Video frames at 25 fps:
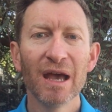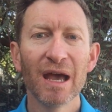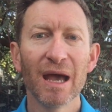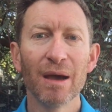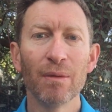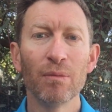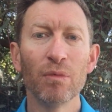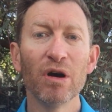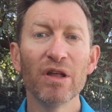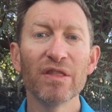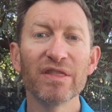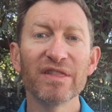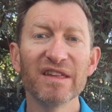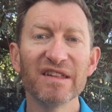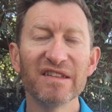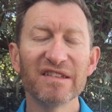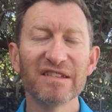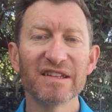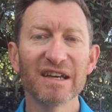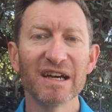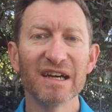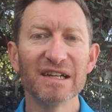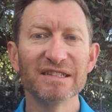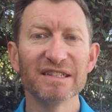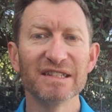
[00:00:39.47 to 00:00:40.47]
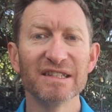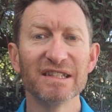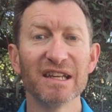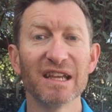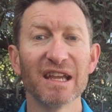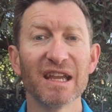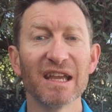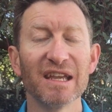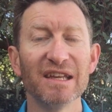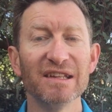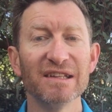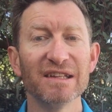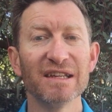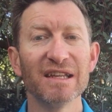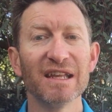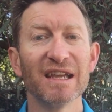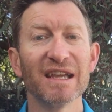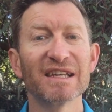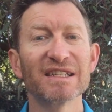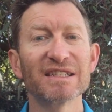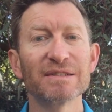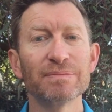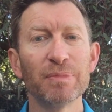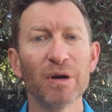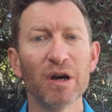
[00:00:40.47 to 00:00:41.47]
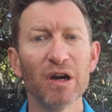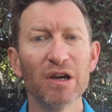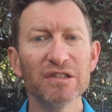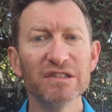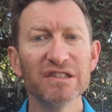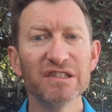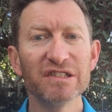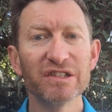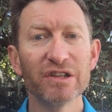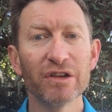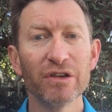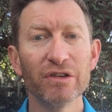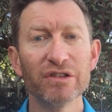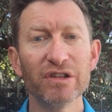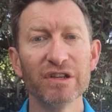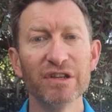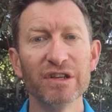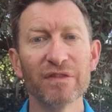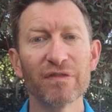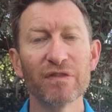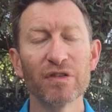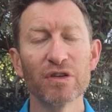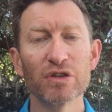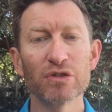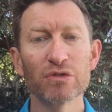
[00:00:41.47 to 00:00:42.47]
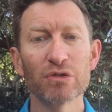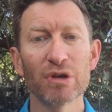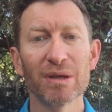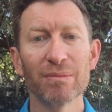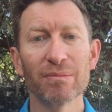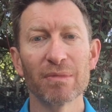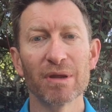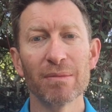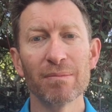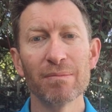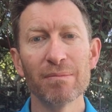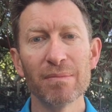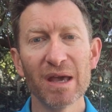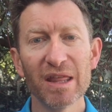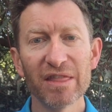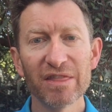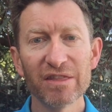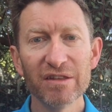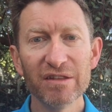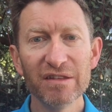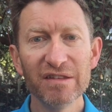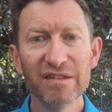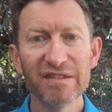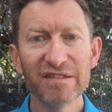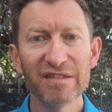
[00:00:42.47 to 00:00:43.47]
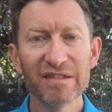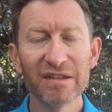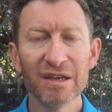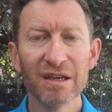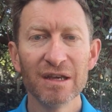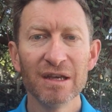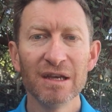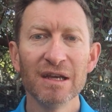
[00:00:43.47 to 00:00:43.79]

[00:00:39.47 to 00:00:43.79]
And what this does is it exposes you to different treatment methods,